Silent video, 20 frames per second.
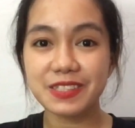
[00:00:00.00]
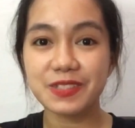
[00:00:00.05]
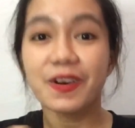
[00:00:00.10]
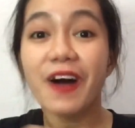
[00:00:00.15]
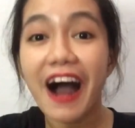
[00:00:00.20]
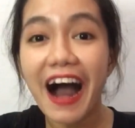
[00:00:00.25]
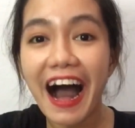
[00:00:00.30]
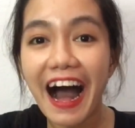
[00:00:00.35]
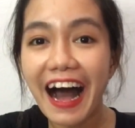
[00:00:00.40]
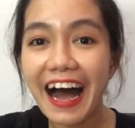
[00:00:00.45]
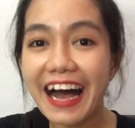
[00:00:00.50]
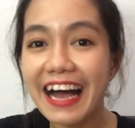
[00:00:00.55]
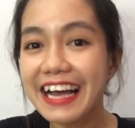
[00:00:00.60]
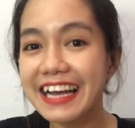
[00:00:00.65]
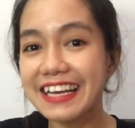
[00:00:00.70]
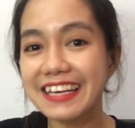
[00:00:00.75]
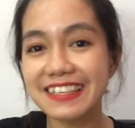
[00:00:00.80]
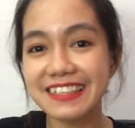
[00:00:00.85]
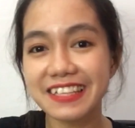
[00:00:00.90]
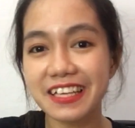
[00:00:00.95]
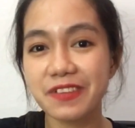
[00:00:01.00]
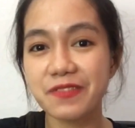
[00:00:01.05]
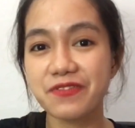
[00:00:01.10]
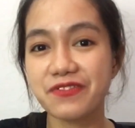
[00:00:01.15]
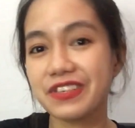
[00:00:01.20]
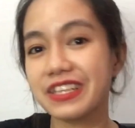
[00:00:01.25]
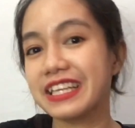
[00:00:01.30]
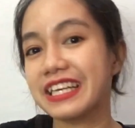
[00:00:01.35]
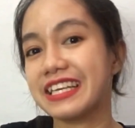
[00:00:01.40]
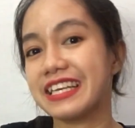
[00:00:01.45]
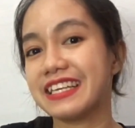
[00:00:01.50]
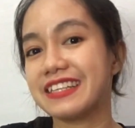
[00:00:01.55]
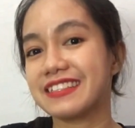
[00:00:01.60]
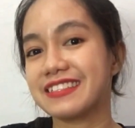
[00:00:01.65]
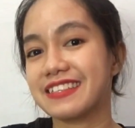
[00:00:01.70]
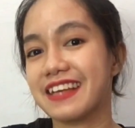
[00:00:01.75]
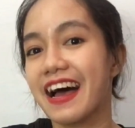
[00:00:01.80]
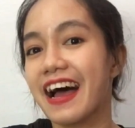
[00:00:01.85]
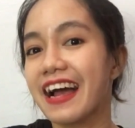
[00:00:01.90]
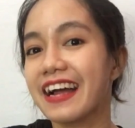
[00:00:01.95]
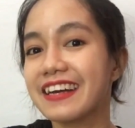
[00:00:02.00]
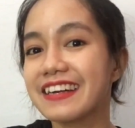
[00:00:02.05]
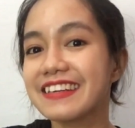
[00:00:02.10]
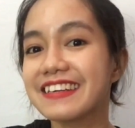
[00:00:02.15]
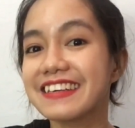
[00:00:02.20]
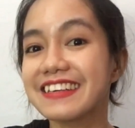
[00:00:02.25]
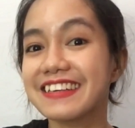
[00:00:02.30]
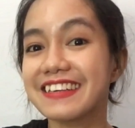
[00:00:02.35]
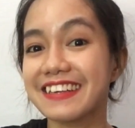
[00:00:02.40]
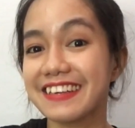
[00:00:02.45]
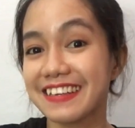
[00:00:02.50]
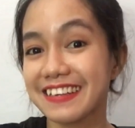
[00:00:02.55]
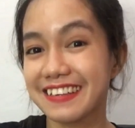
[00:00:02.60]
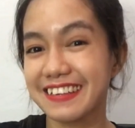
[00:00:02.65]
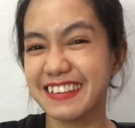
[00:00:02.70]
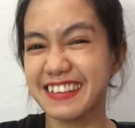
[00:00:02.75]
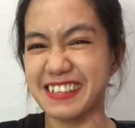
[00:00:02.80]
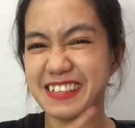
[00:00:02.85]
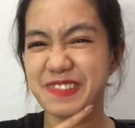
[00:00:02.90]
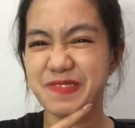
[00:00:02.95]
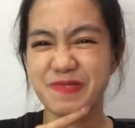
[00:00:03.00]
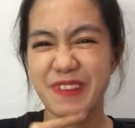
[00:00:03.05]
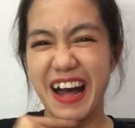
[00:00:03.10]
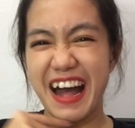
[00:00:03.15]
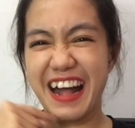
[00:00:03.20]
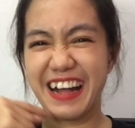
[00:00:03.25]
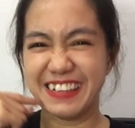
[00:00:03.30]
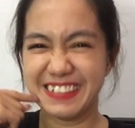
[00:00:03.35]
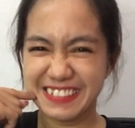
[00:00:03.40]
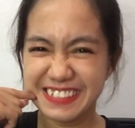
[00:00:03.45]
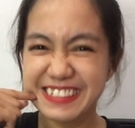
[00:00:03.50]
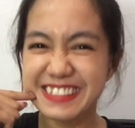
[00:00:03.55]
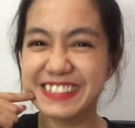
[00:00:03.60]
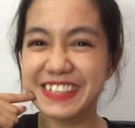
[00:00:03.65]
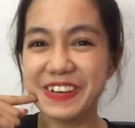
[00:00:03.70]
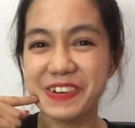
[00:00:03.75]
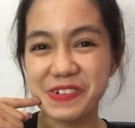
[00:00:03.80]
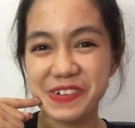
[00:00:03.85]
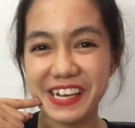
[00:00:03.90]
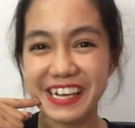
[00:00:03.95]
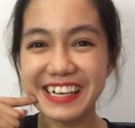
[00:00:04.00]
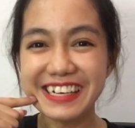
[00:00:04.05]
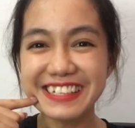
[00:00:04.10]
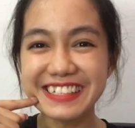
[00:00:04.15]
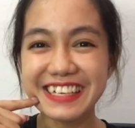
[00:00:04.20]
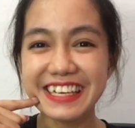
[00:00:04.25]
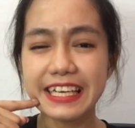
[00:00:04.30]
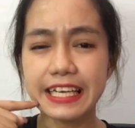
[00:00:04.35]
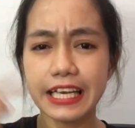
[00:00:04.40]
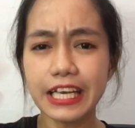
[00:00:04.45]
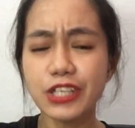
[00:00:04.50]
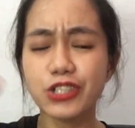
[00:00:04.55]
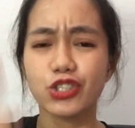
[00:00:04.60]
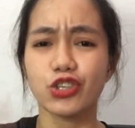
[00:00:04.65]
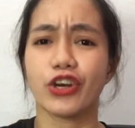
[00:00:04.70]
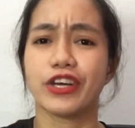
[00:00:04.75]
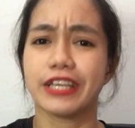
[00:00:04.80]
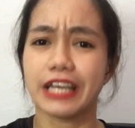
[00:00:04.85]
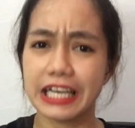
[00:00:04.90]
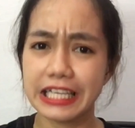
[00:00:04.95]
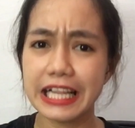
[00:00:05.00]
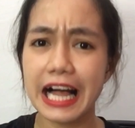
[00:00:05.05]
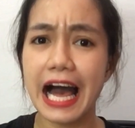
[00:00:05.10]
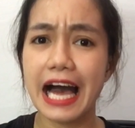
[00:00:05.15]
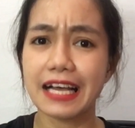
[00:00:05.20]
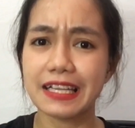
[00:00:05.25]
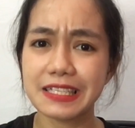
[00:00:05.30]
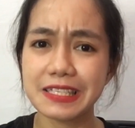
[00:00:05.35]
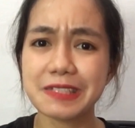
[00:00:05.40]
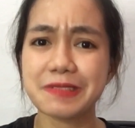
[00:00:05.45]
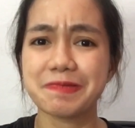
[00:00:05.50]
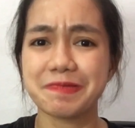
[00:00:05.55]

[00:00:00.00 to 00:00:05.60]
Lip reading: hide that feeling inside. Smile, okay? Enjoy the class.